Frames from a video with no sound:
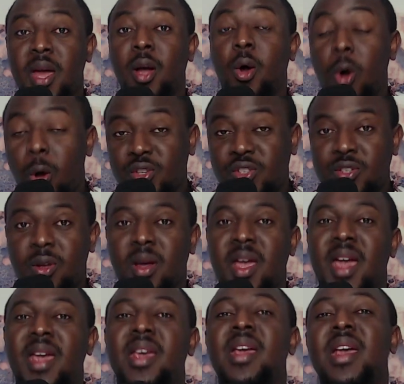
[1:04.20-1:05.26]
a course,
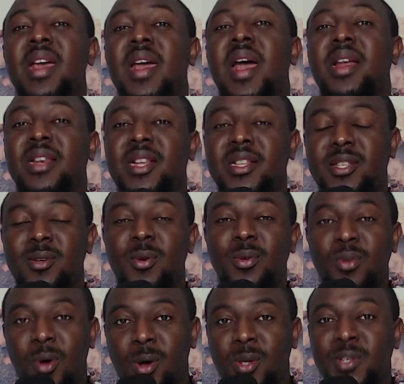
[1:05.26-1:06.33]
okay, a
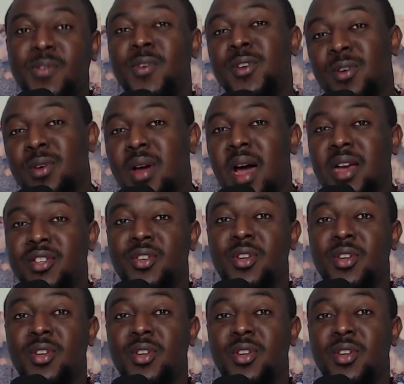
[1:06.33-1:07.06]
detailed course for you guys,